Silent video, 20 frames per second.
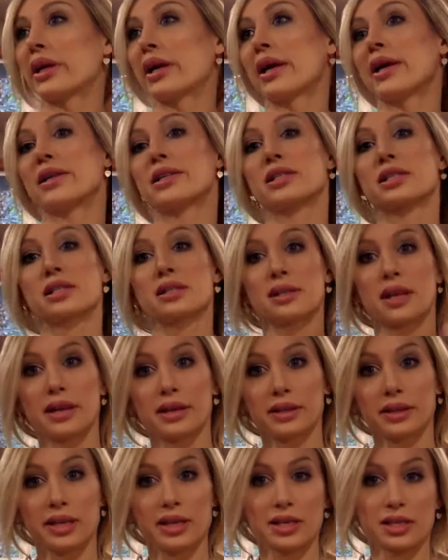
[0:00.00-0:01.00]
a
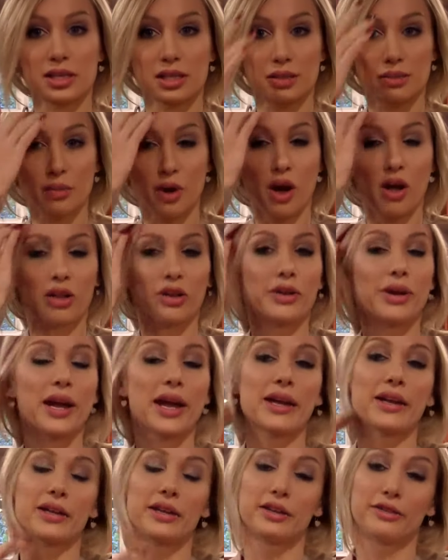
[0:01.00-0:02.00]
slightly smaller
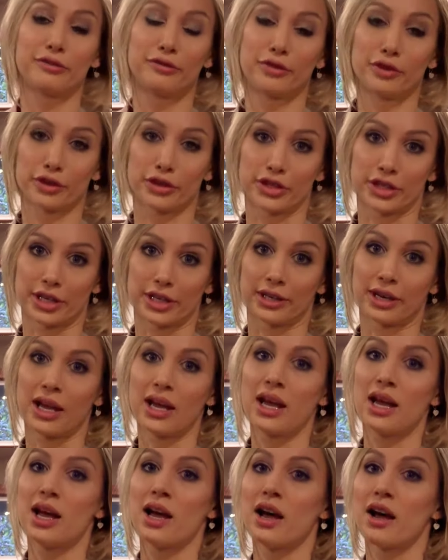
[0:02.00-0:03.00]
edited version
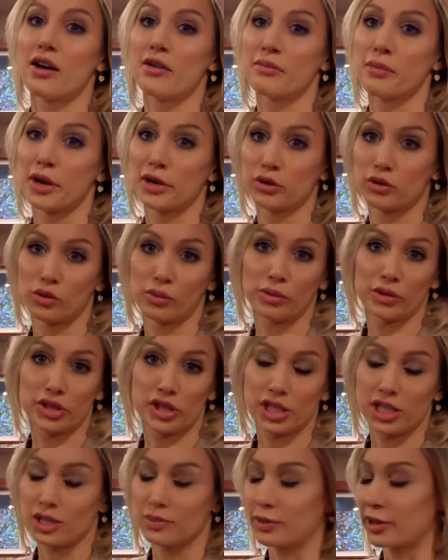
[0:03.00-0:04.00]
of my normal
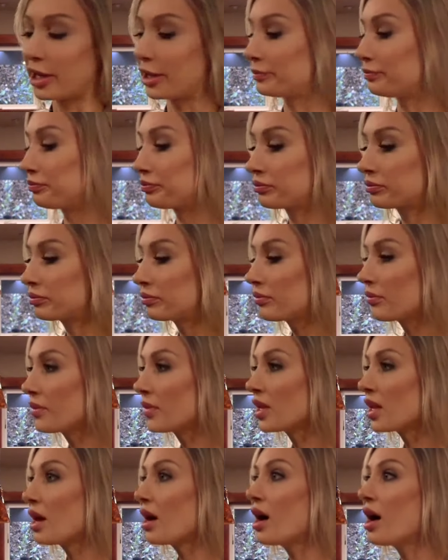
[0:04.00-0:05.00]
cheese plate.
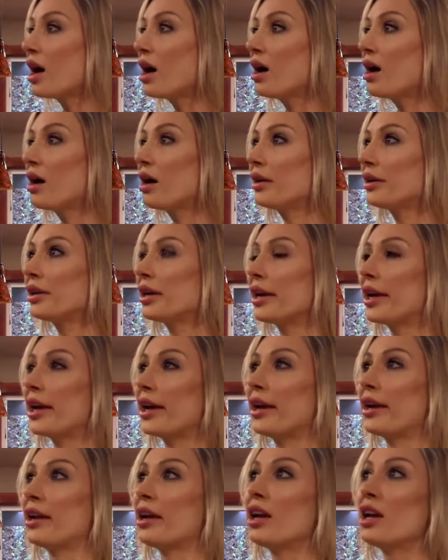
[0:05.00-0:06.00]
On
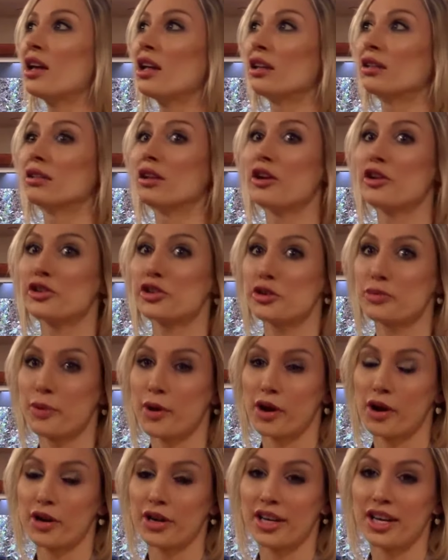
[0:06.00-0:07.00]
a larger
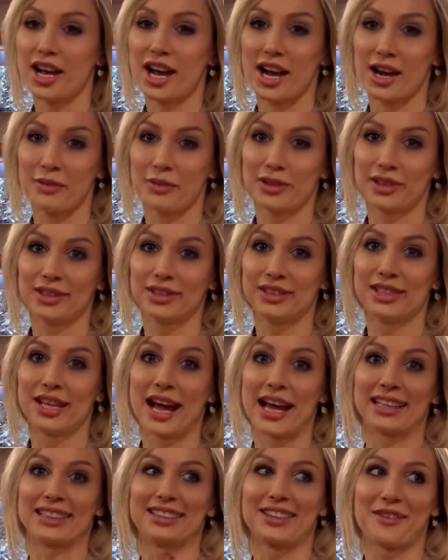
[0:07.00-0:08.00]
party,
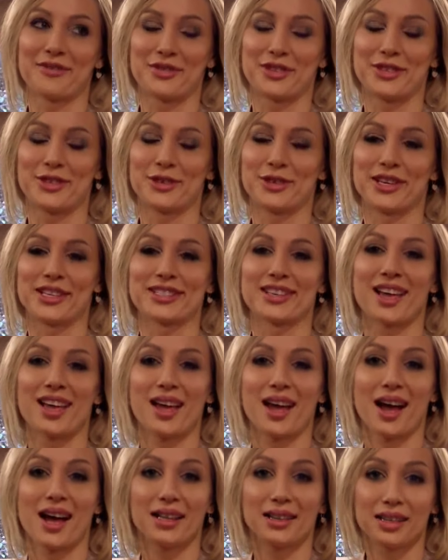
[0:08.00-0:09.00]
I love to do this.
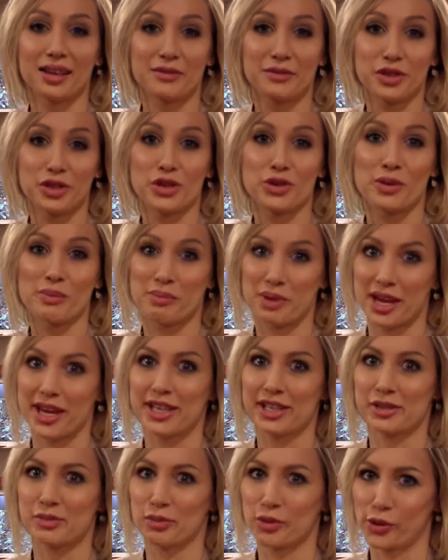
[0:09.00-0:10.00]
I love to do a
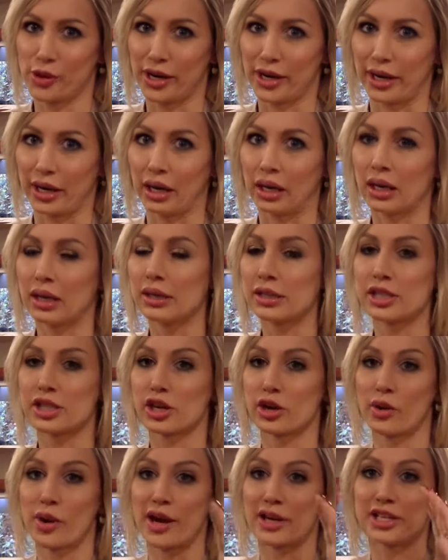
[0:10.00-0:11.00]
baked brie.
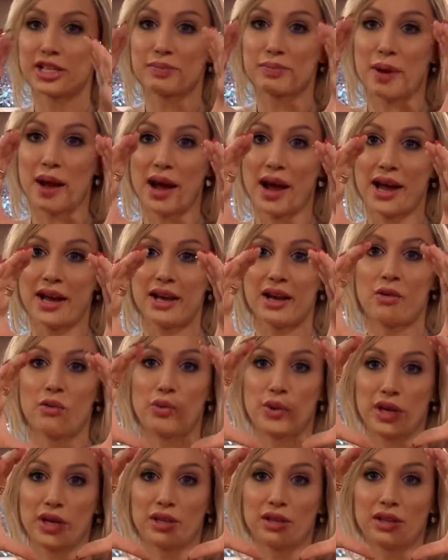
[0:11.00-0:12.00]
So I just buy a
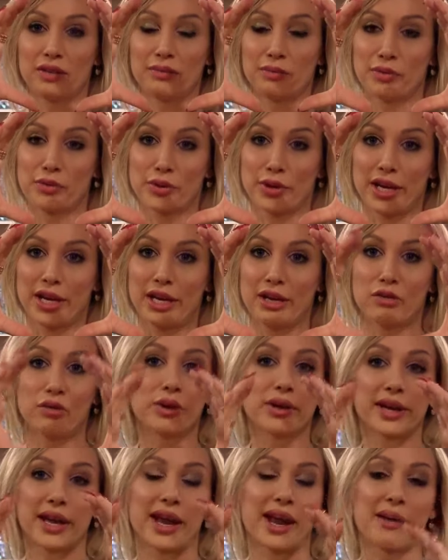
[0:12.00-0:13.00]
wheel of brie or
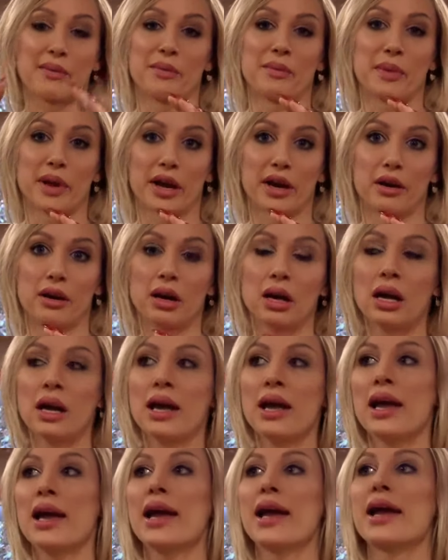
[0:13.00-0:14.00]
camembert
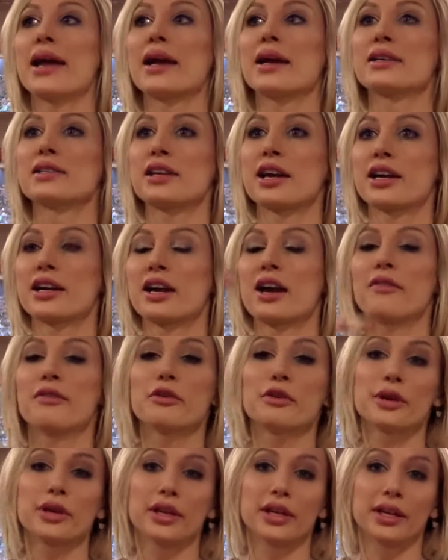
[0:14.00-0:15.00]
and I
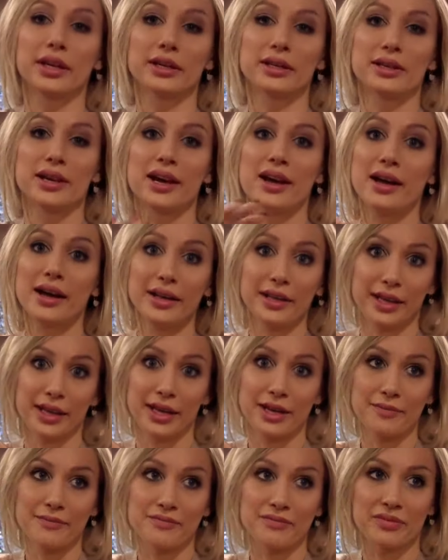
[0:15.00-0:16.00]
cover it in
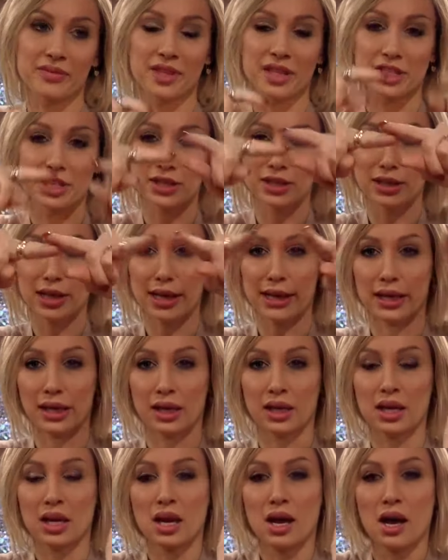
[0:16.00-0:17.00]
honey, just like
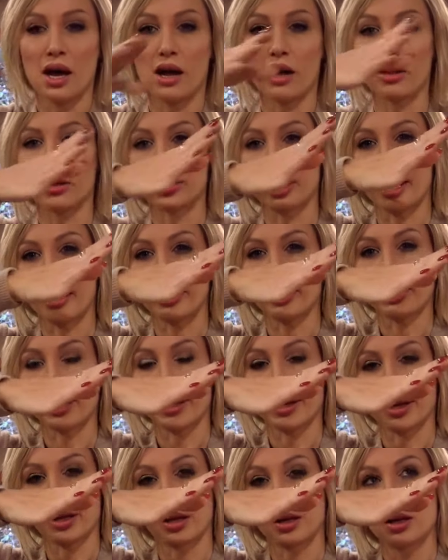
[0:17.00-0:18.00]
I'll kind of
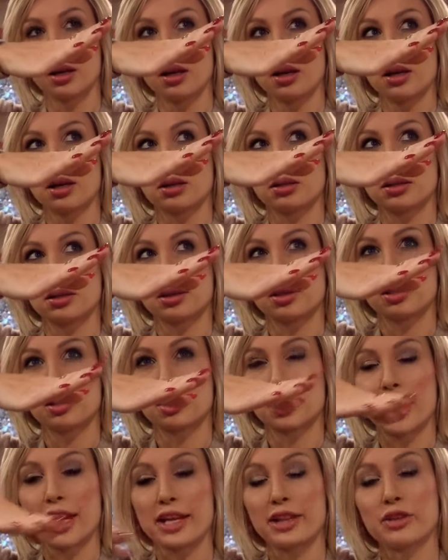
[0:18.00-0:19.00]
like
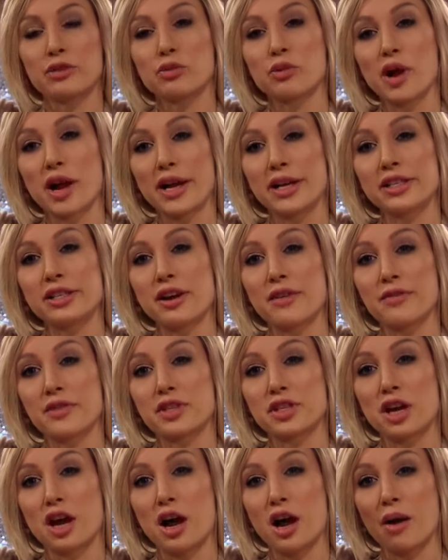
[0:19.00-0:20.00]
take the rind off the
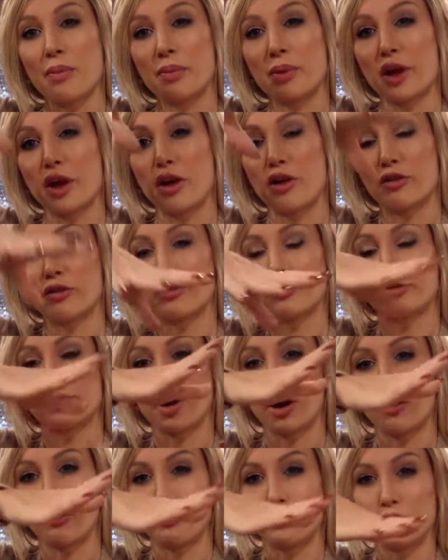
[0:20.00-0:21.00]
top.
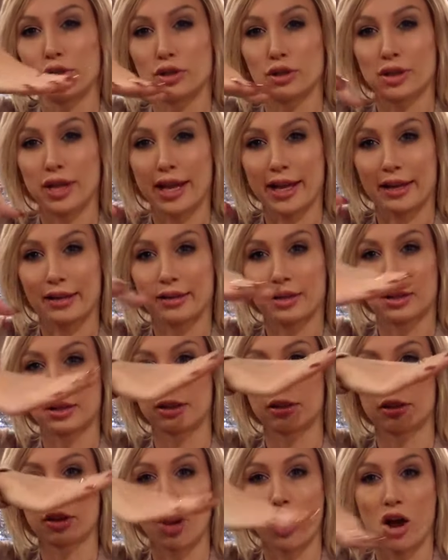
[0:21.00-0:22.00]
I'll fill like the
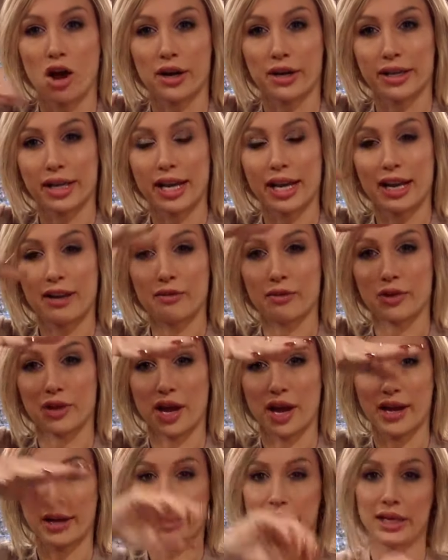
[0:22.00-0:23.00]
little concave with
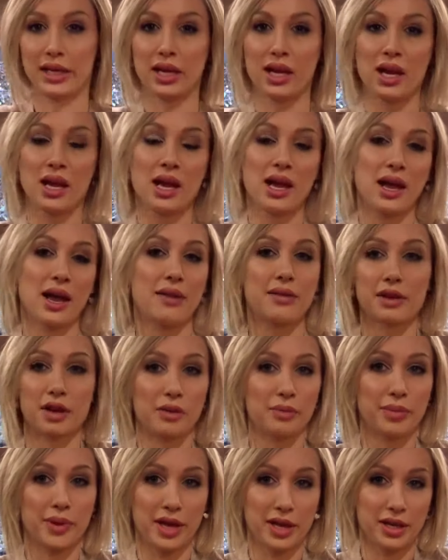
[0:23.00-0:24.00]
honey and then
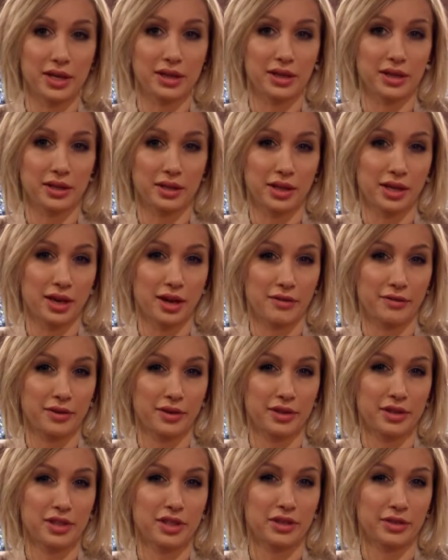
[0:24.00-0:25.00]
I'll bake it in the
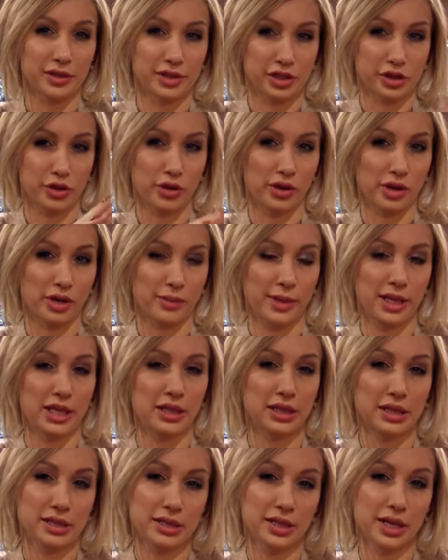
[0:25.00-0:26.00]
oven till it's creamy in
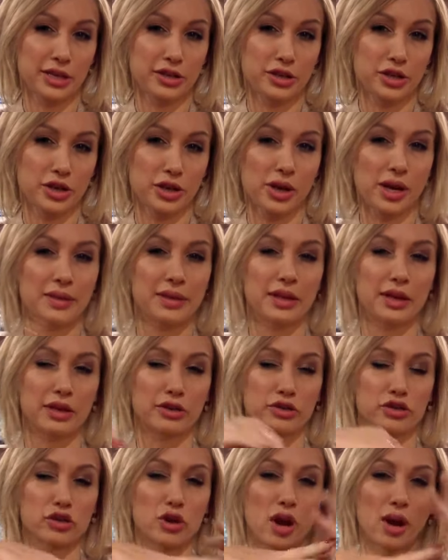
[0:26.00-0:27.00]
the center, and then I'll
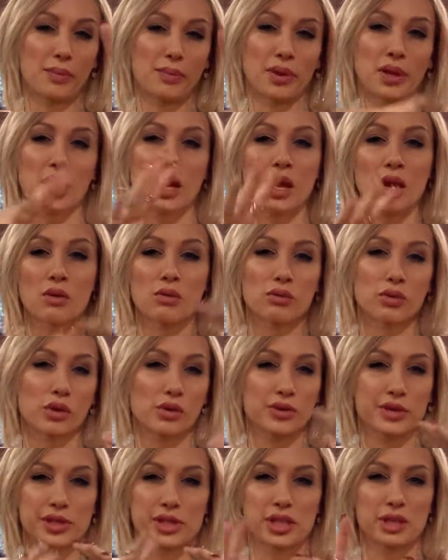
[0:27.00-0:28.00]
drop
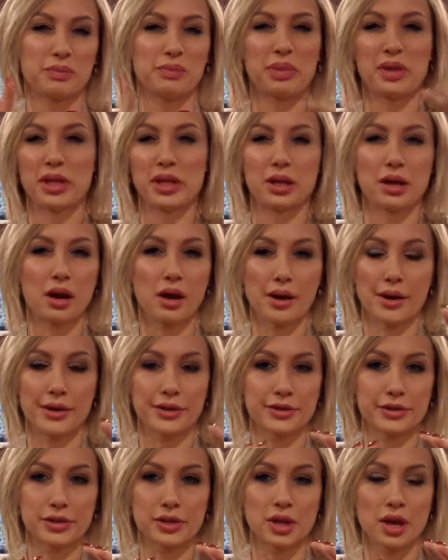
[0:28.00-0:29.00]
roasted
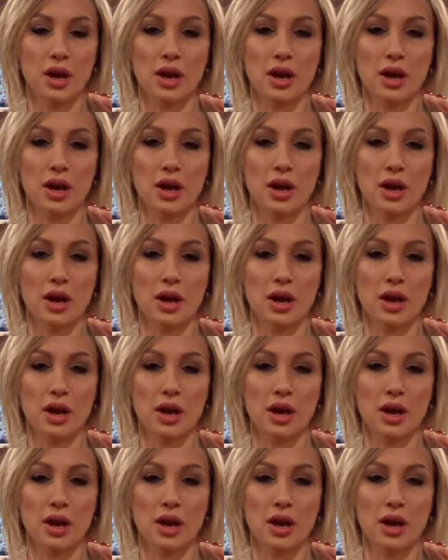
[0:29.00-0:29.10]
pecans